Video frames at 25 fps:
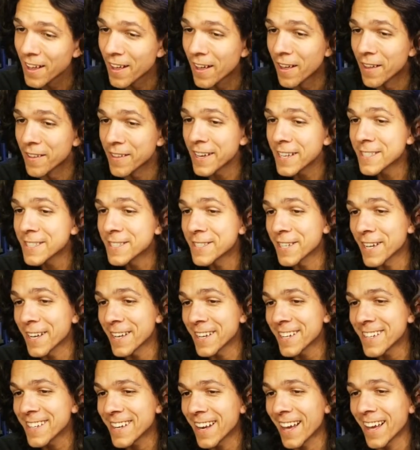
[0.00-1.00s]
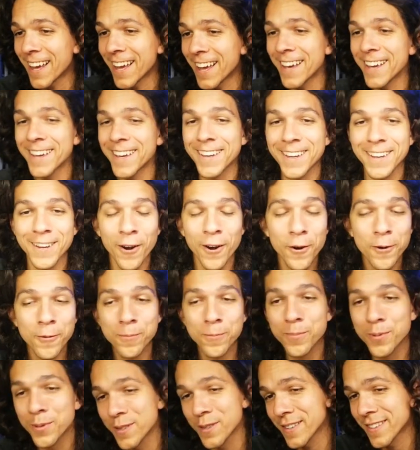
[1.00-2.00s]
Thanks, Janet. I
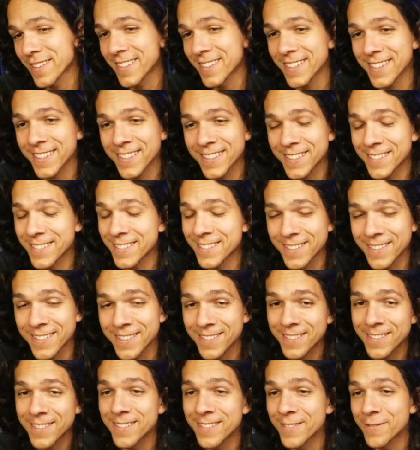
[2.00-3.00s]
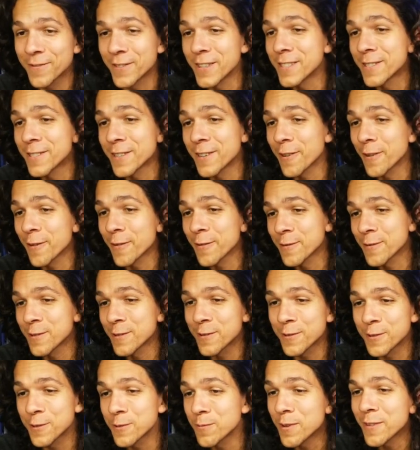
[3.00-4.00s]
hope uh, the, the the feature goes
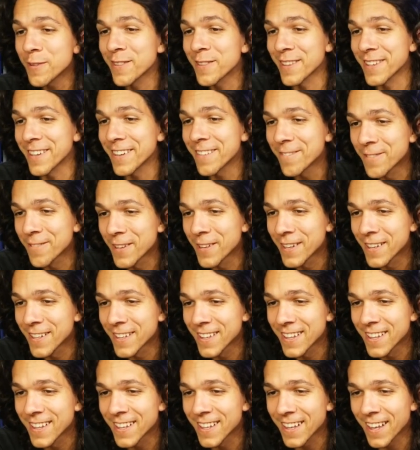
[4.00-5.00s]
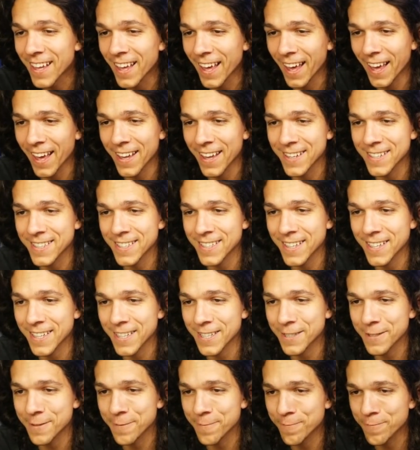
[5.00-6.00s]
smoothly, and
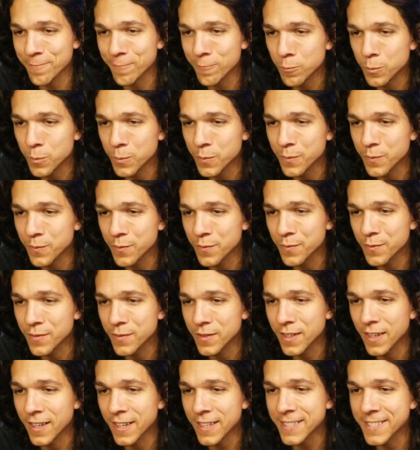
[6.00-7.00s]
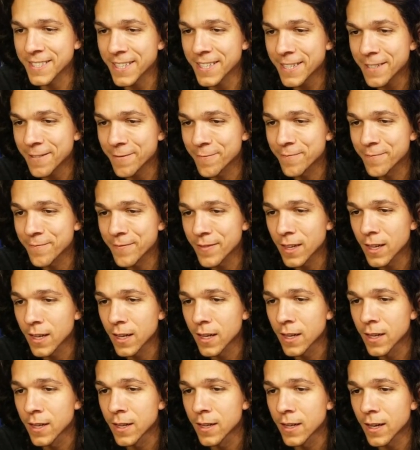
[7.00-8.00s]
um, that's it.
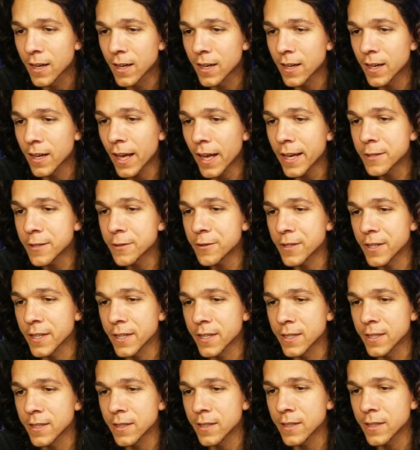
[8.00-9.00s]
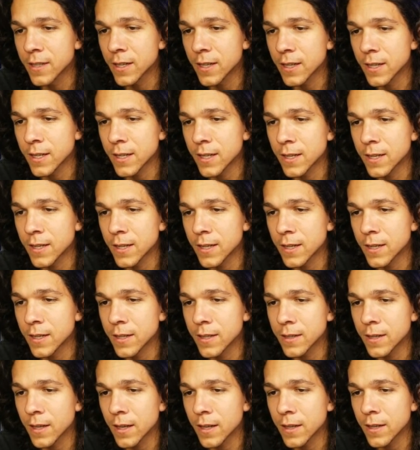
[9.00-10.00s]
Uh, Adrian, uh,
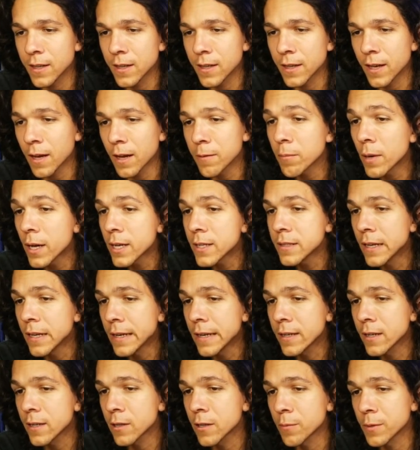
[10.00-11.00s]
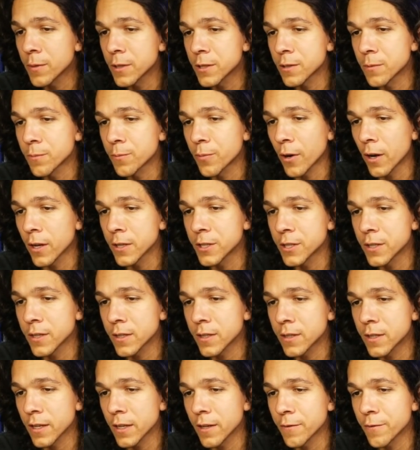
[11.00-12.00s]
I might take a commission
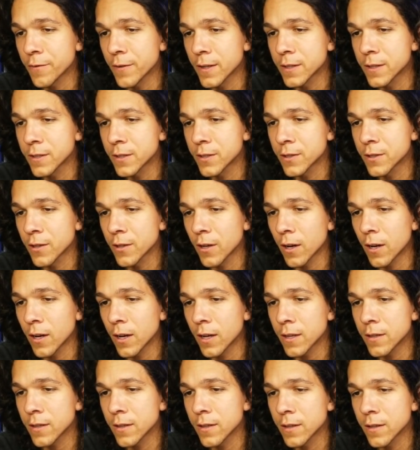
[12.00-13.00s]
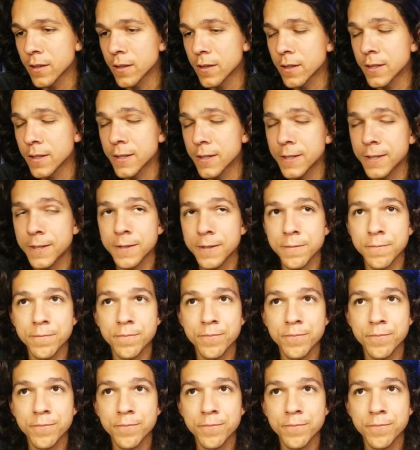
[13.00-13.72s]
project if it's not uh,